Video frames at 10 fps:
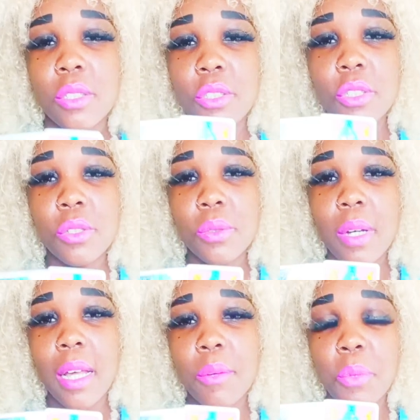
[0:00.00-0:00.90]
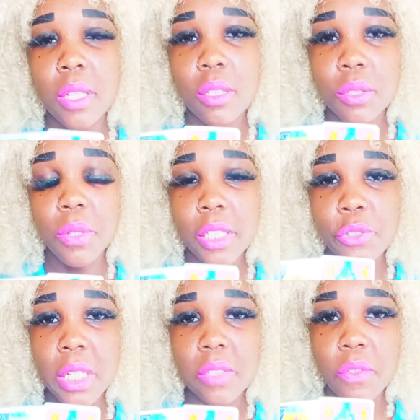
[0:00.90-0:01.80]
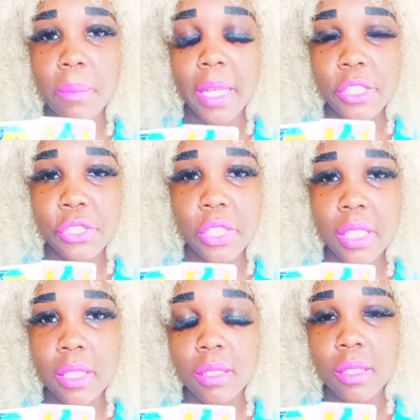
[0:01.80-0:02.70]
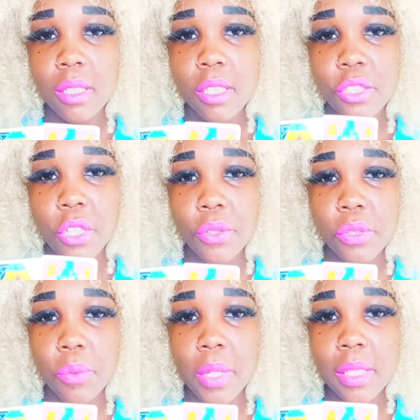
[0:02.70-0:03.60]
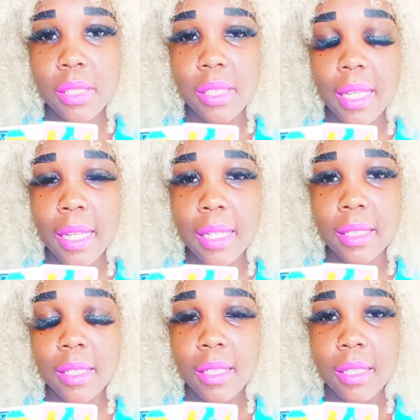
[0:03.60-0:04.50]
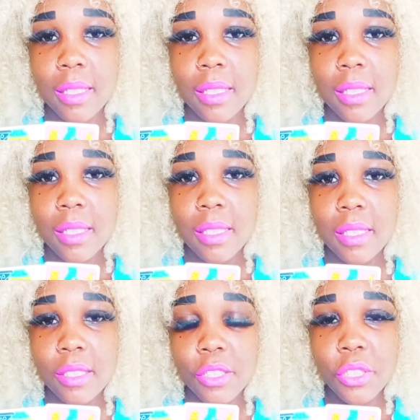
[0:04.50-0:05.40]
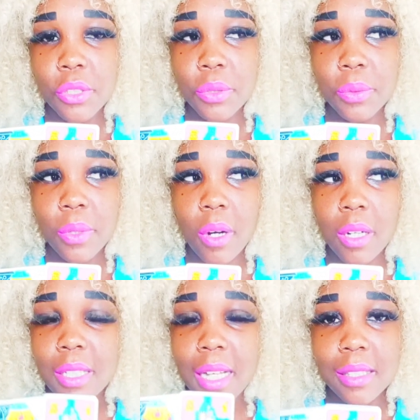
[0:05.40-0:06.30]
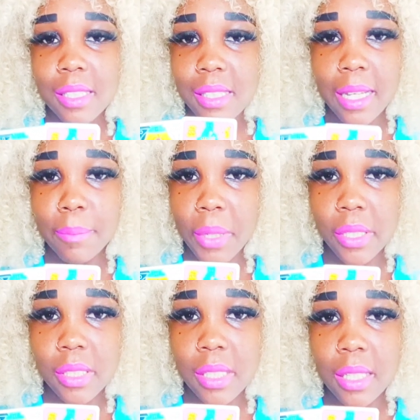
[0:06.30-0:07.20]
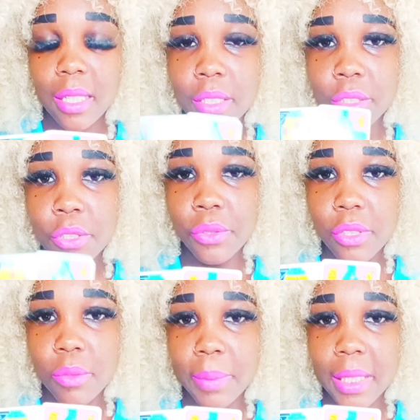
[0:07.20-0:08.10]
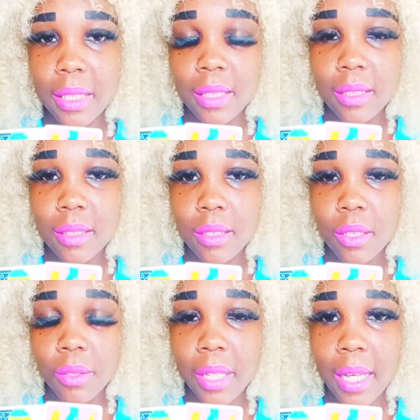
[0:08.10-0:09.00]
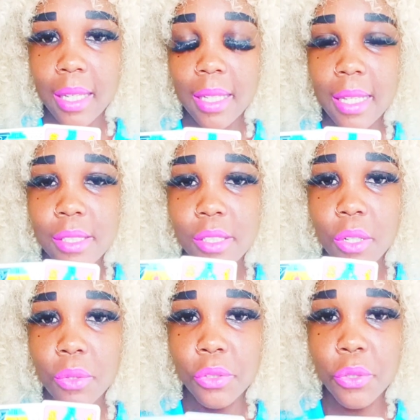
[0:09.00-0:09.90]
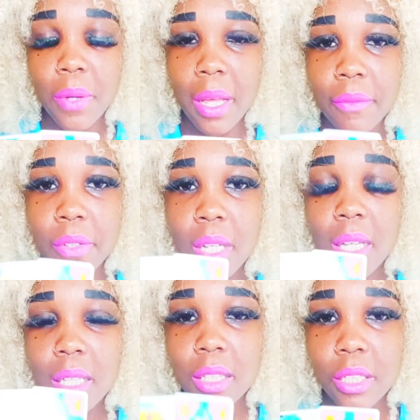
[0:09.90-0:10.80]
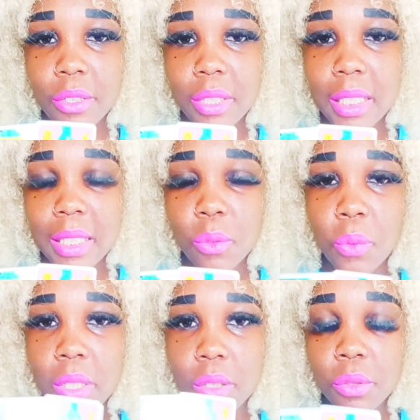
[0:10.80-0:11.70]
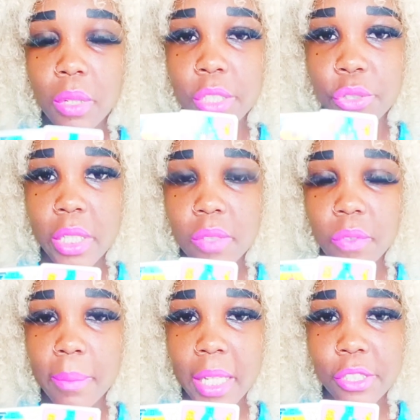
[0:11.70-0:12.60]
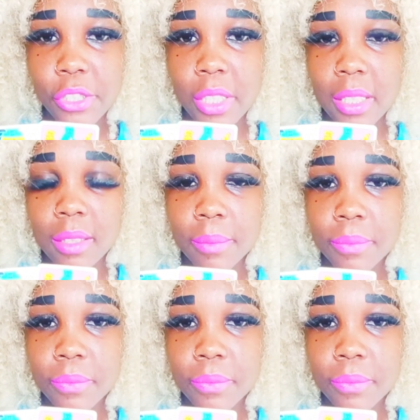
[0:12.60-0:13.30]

You have went through a transformation, chosen ones, and you are not the same person that you used to be, okay? And so you have literally went through a transformation.